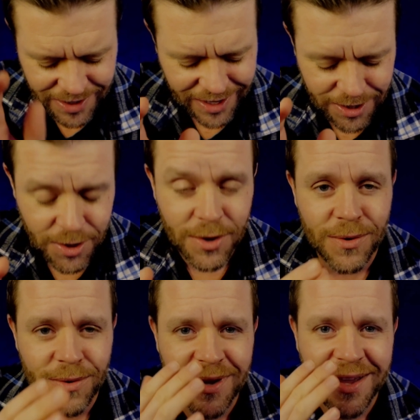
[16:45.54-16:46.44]
I
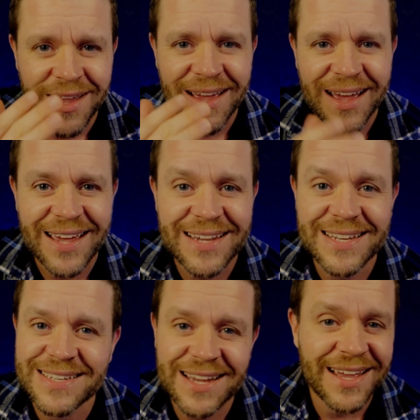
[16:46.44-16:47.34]
know. I
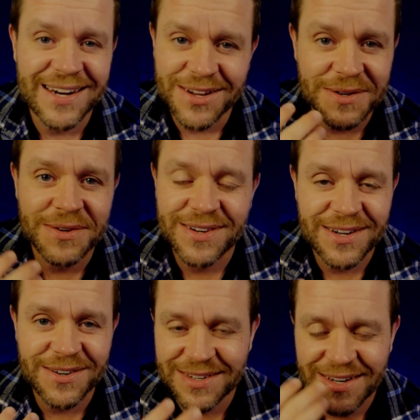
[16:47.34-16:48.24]
can tell. I know
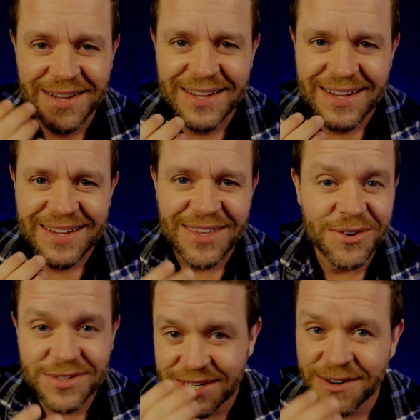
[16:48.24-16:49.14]
you're
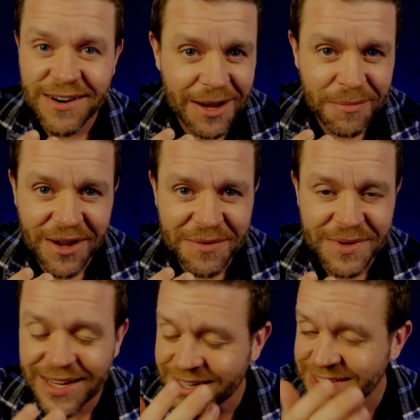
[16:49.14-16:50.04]
tearing up on
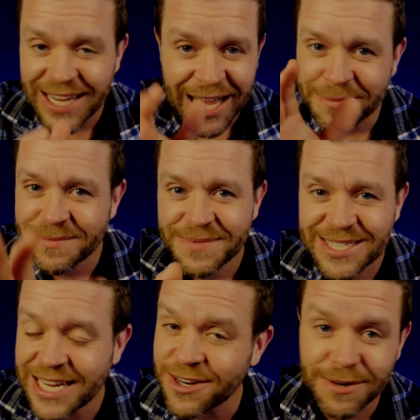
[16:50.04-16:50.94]
me. You stop.
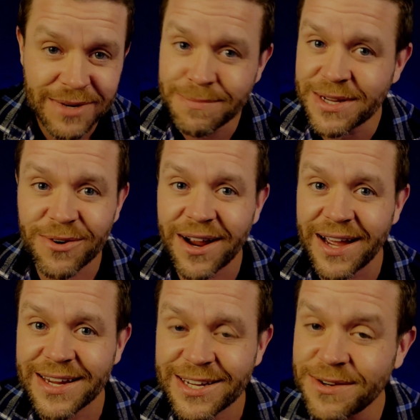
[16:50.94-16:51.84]
Say you're going to make me
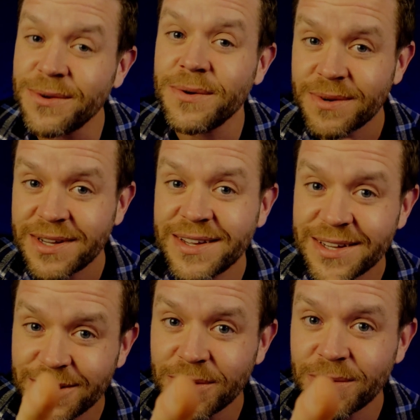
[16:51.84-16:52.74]
cry. You
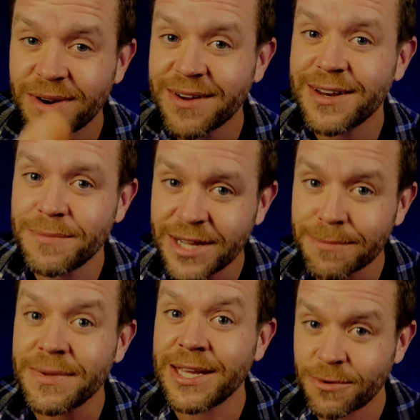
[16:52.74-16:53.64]
are going to make
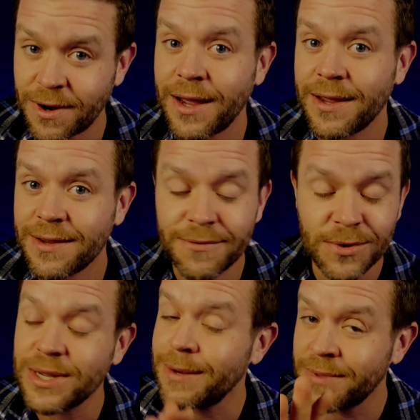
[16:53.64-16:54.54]
me cry if
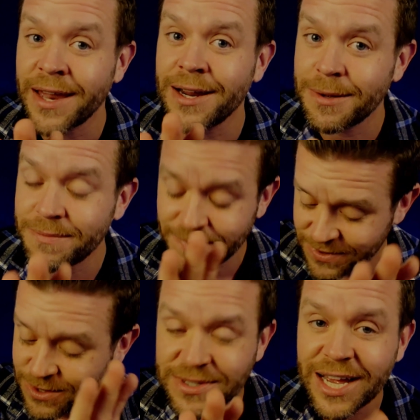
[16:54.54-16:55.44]
you keep that up.
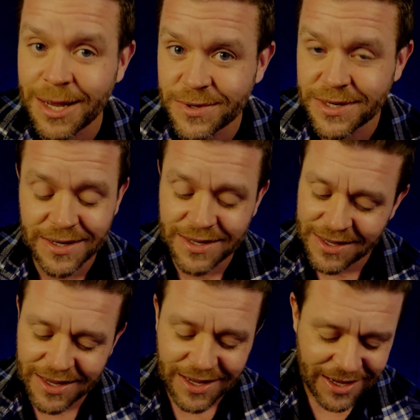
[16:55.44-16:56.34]
You stop it.